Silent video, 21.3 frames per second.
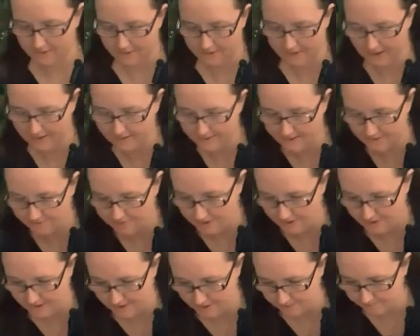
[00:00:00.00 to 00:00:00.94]
that's
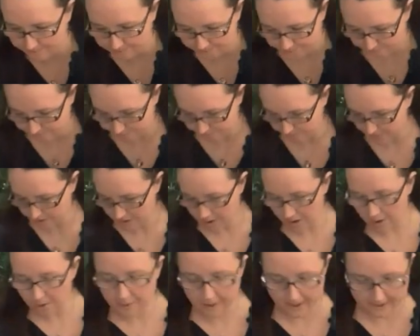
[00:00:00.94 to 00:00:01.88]
everything.
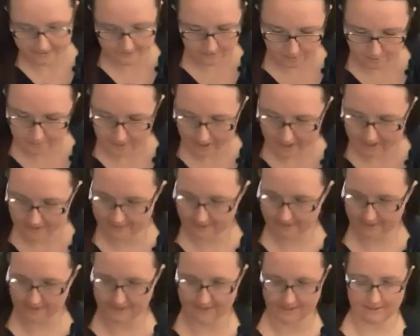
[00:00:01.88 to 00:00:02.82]
Okay, so back to
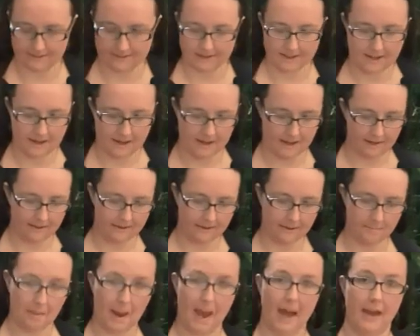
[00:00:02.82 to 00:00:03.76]
the
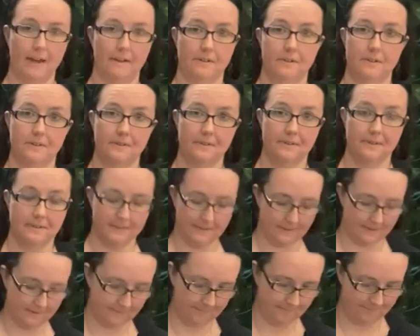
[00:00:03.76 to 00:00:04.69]
patterns.
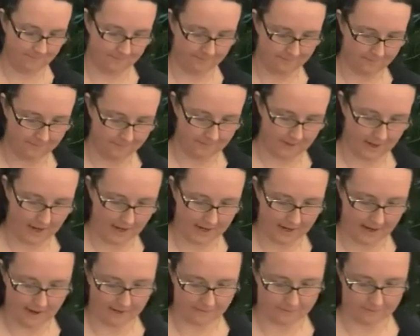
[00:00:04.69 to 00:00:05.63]
I
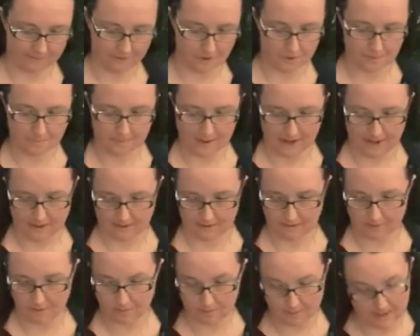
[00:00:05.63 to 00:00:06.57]
have
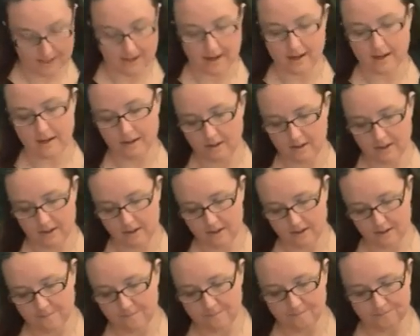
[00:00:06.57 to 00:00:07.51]
three.
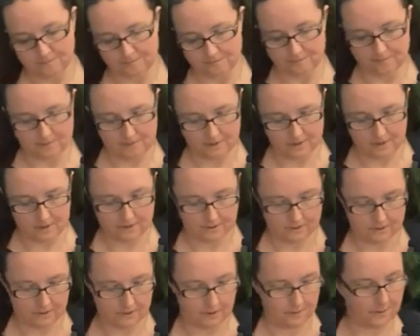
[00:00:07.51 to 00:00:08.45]

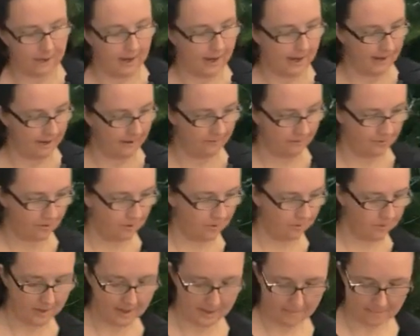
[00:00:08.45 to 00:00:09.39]
So I have
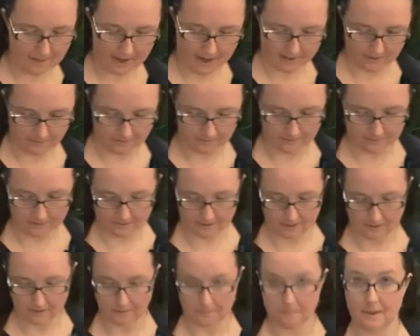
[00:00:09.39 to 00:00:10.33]
3 patterns that
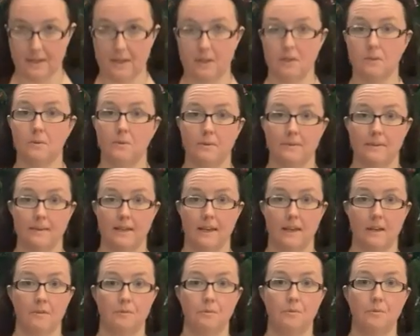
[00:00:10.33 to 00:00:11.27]
I'll be
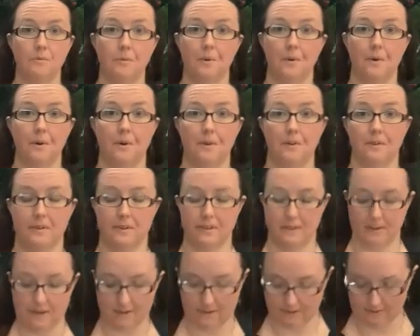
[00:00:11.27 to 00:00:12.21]
using for
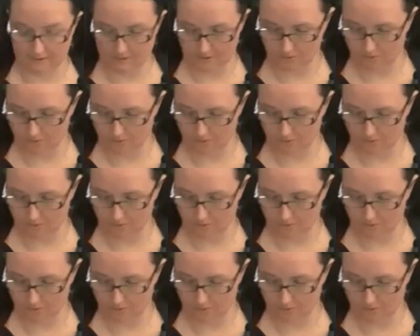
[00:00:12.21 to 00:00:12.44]
this